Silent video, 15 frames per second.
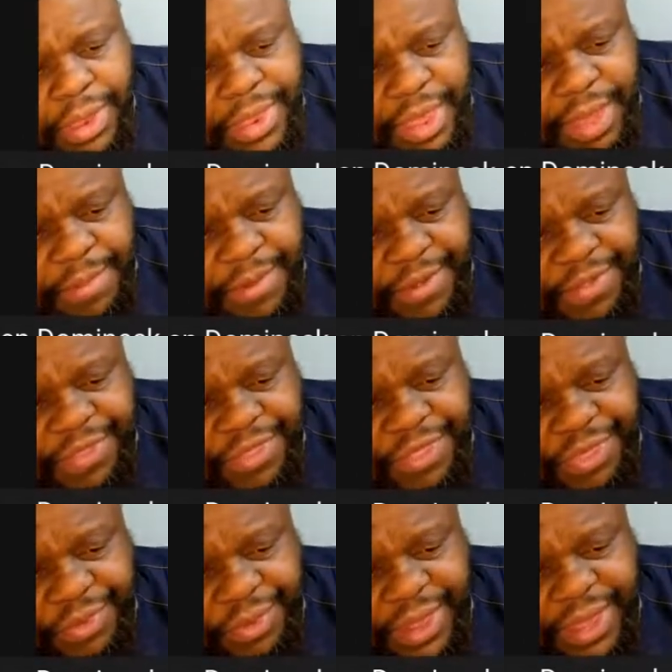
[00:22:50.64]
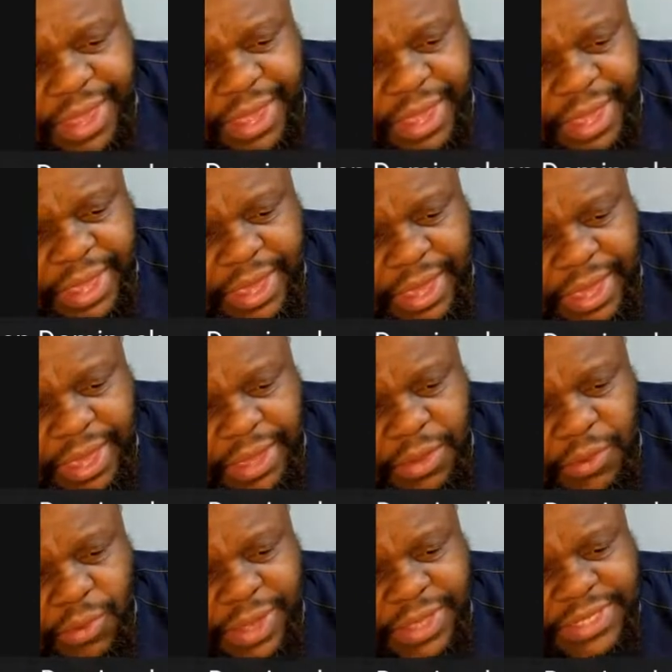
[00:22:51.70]
Number three
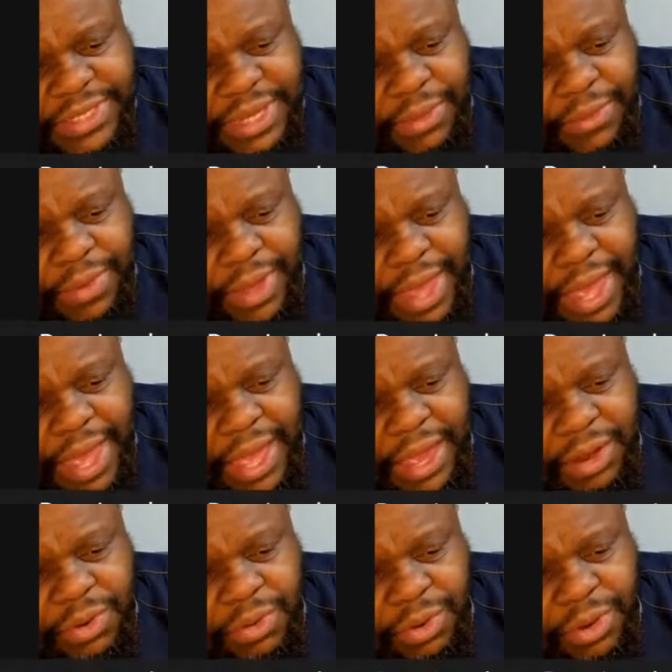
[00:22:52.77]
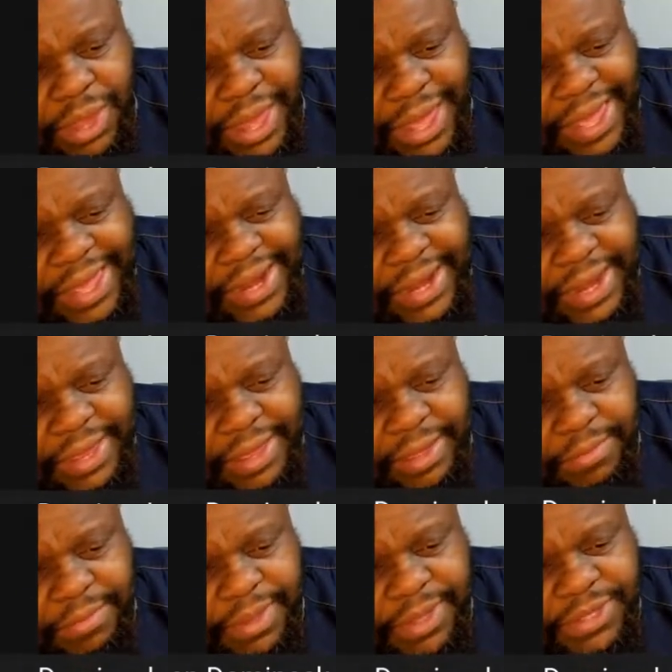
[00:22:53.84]
was zawalul aql
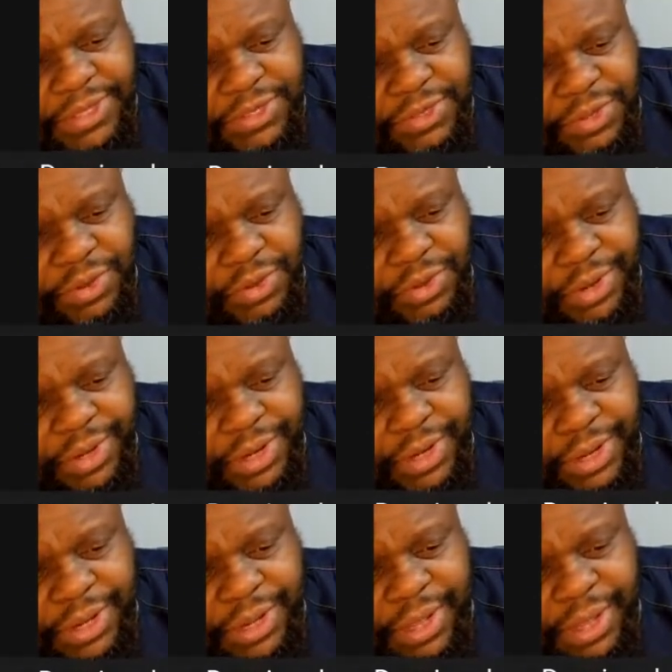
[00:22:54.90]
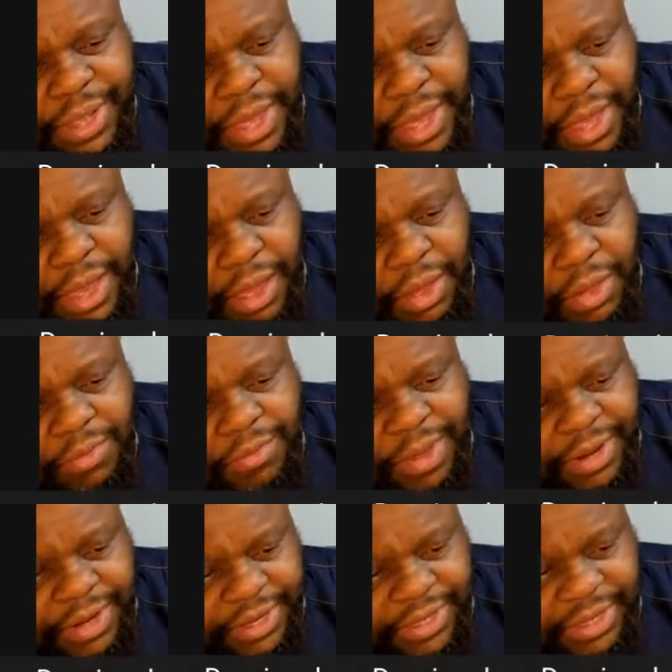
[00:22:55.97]
bisukr or
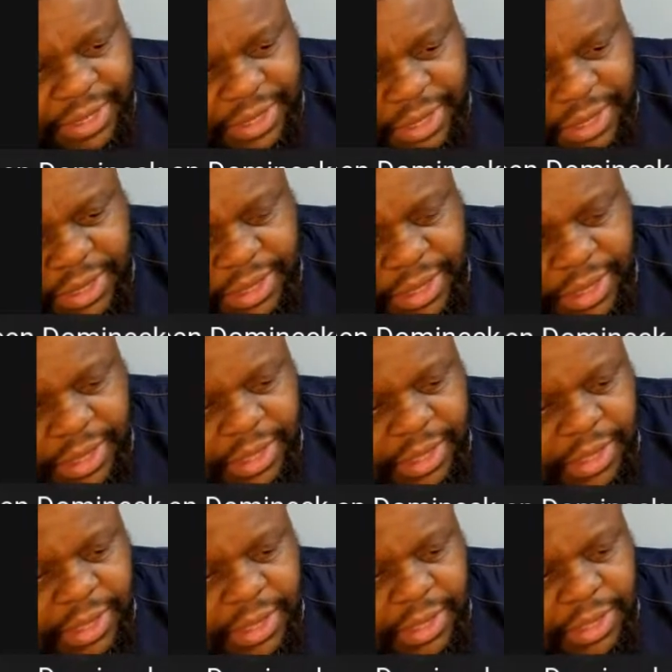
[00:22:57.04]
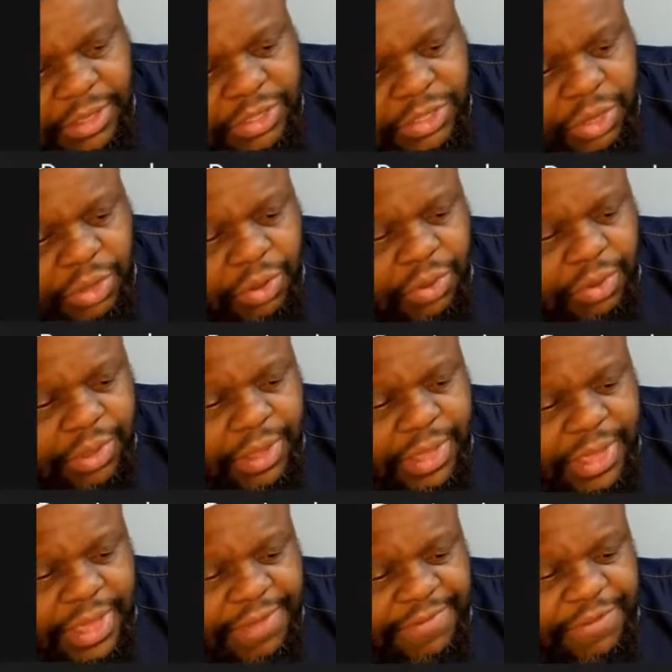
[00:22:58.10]
marad. So
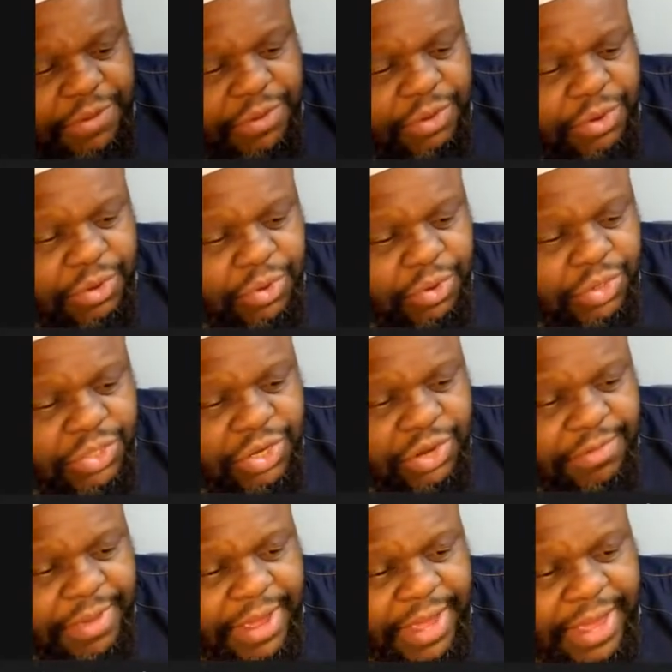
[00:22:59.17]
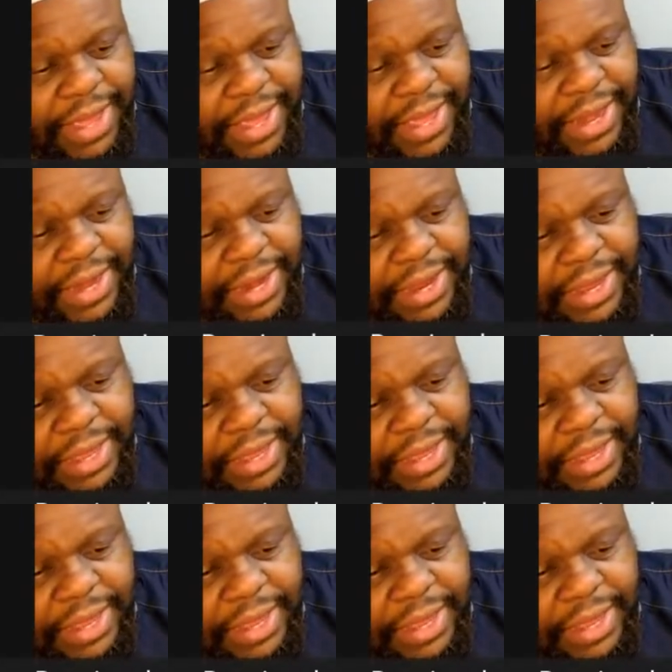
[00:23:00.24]
if you lose your mind